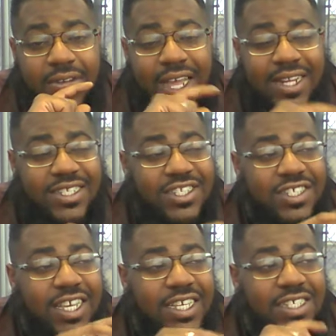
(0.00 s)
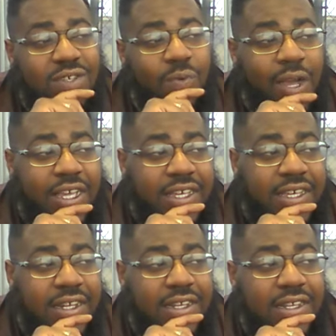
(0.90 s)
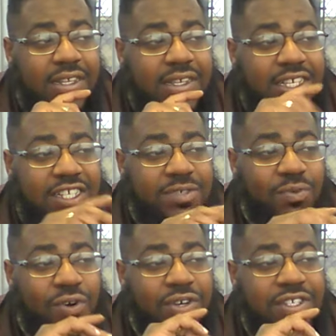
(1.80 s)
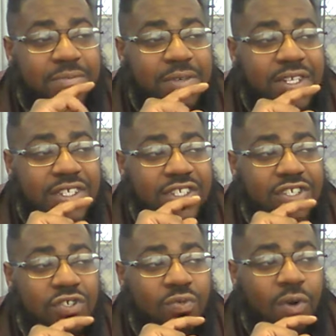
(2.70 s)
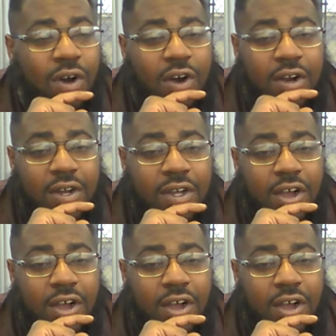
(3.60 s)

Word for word: Now let's just say he's awakened, he's more on his business than you are.